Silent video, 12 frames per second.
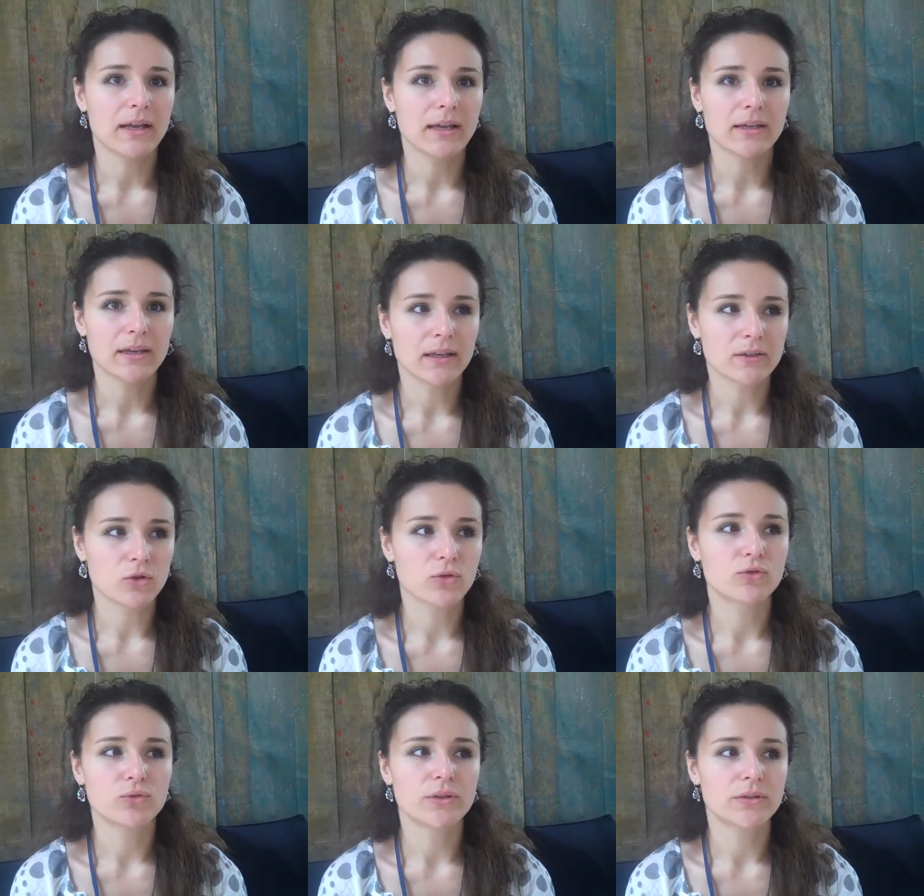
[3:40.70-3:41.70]
I, I
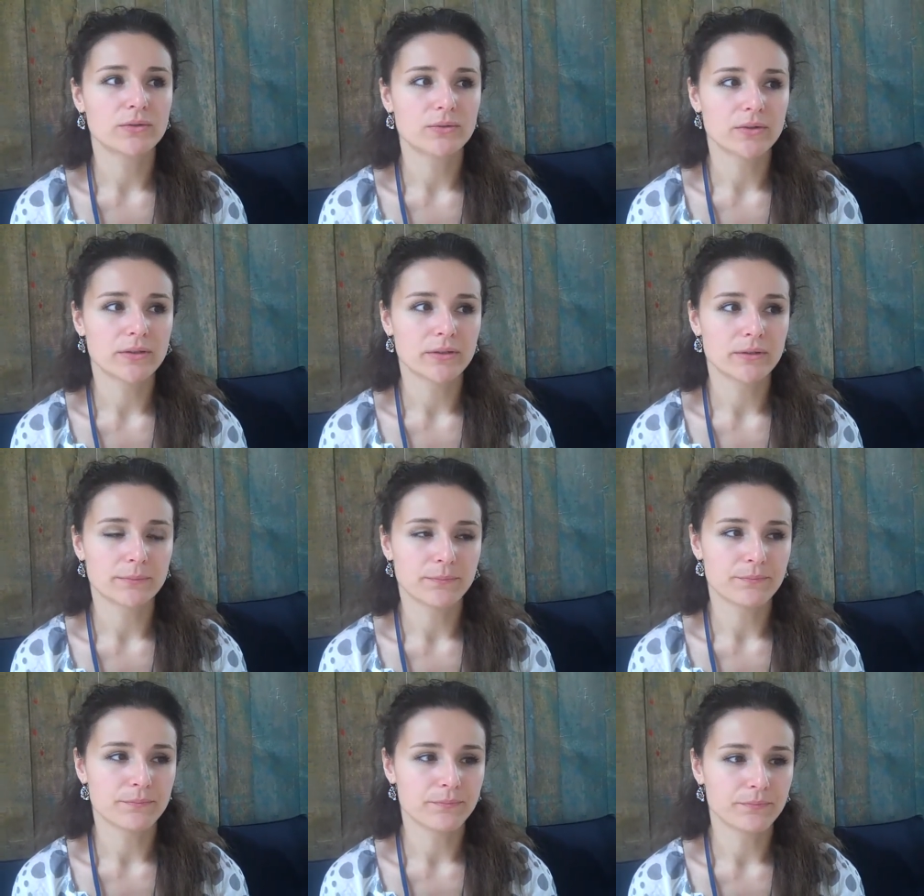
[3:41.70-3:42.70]
talked to the to the
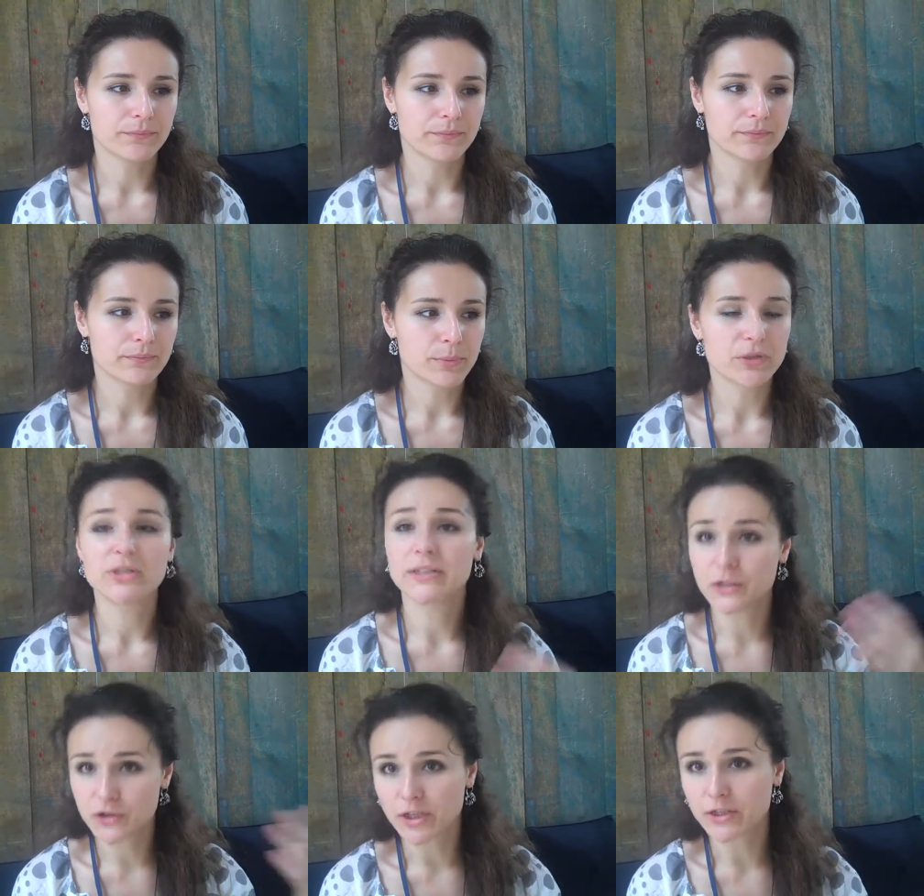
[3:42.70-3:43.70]
um, person
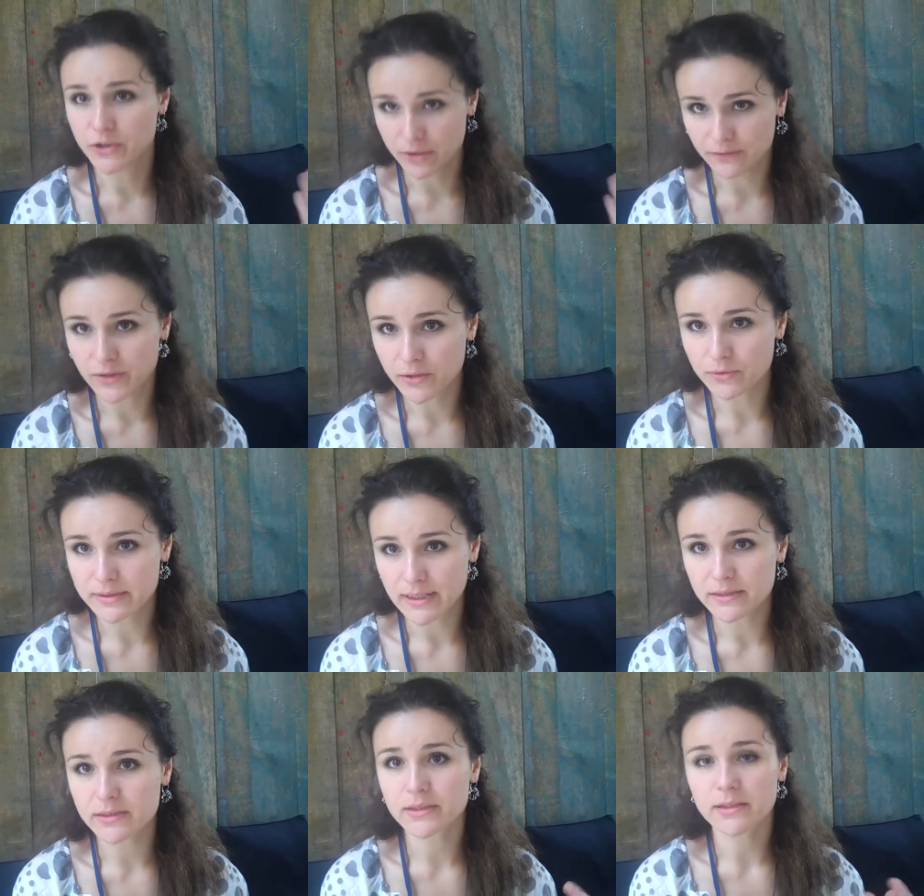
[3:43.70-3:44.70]
in charge of the youth
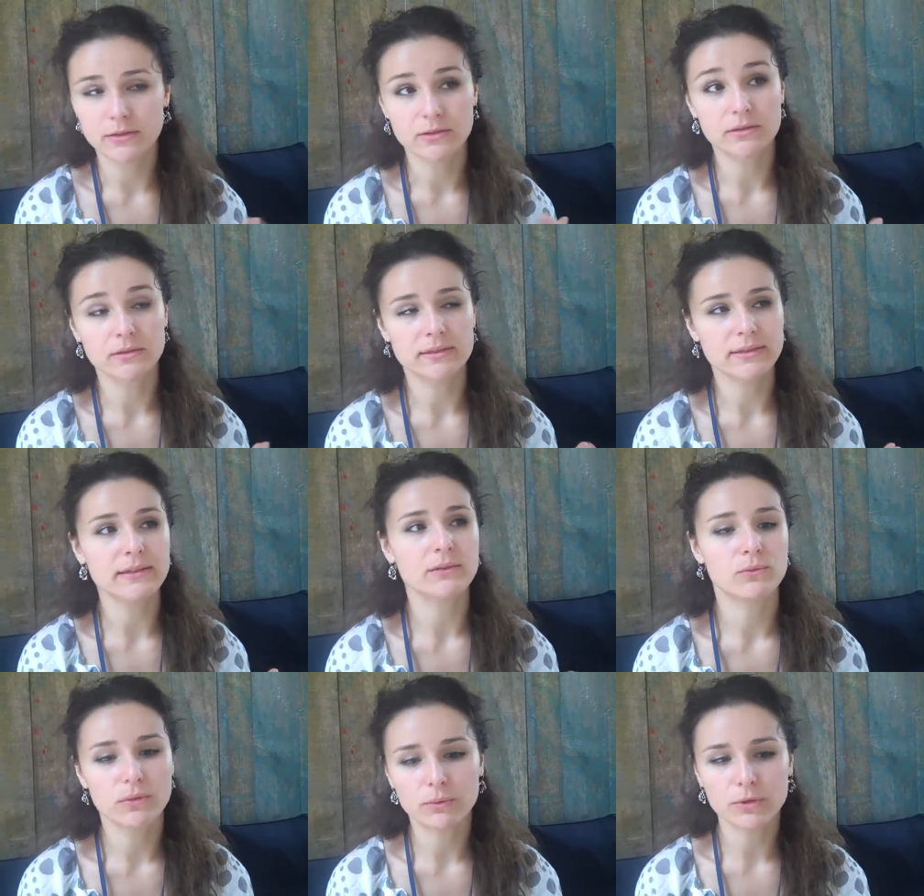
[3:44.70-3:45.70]
center and say
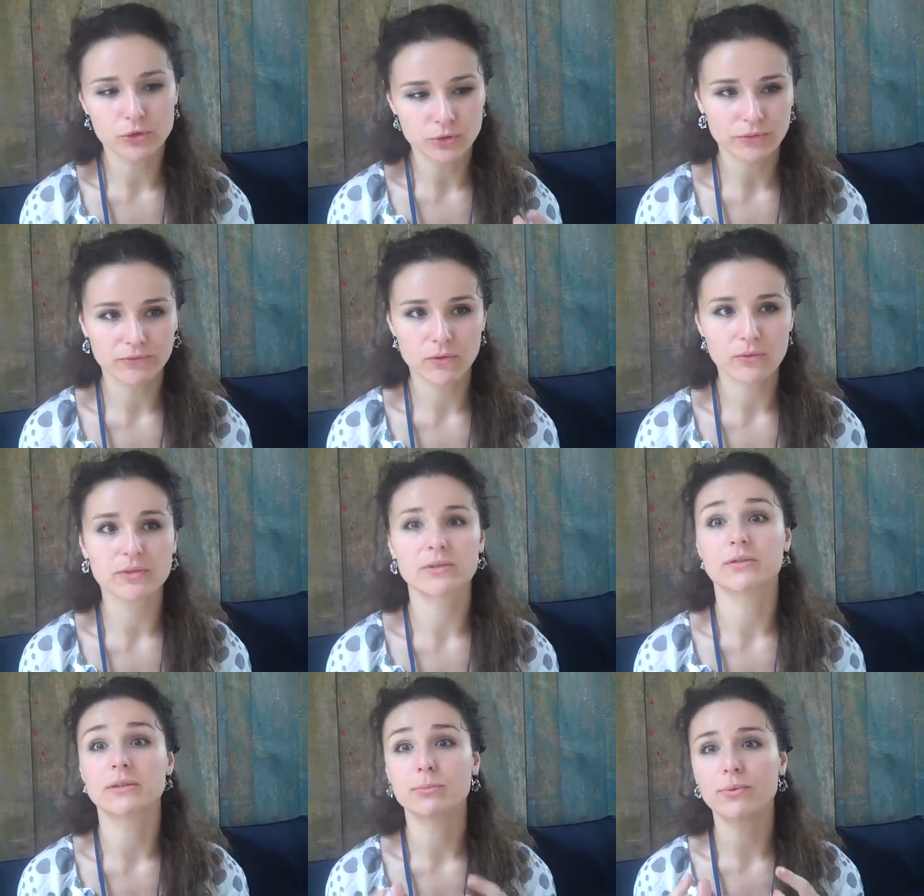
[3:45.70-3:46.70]
we should focus
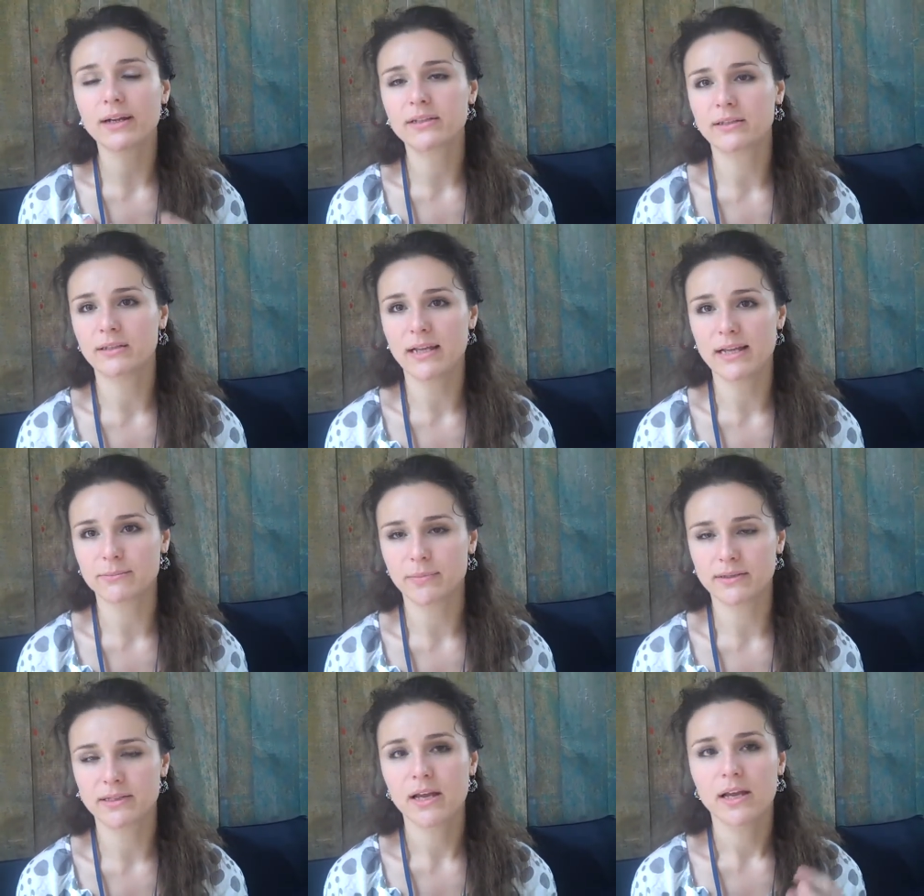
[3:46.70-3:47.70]
on the practical
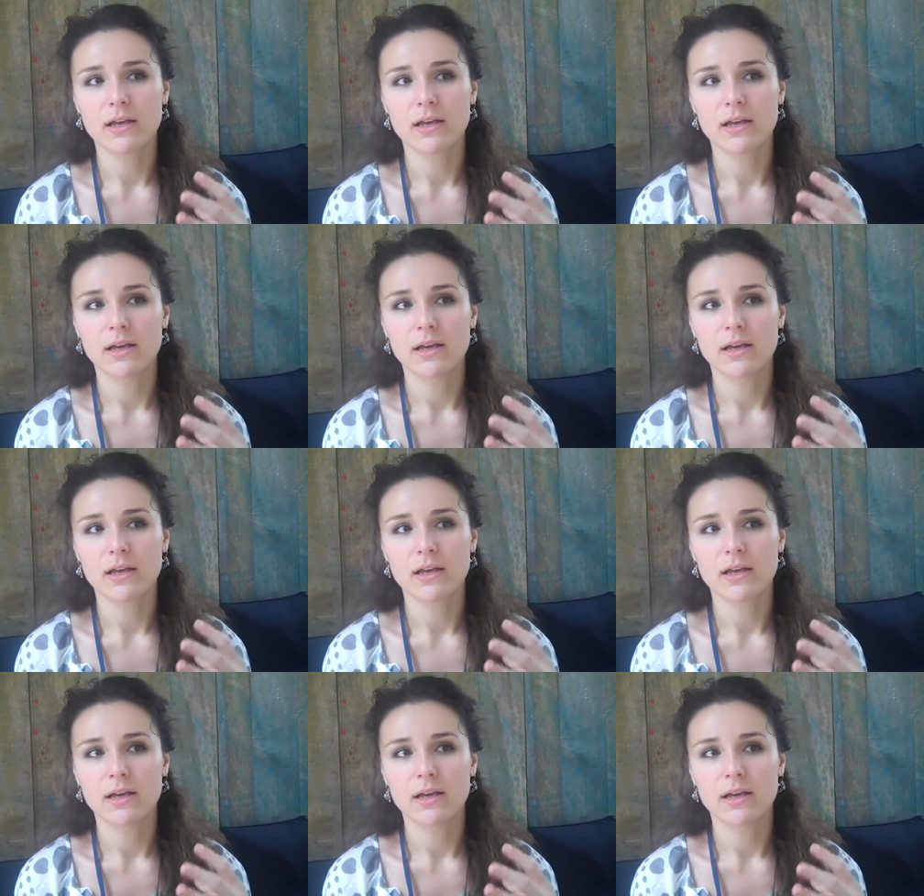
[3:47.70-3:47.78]
aspects.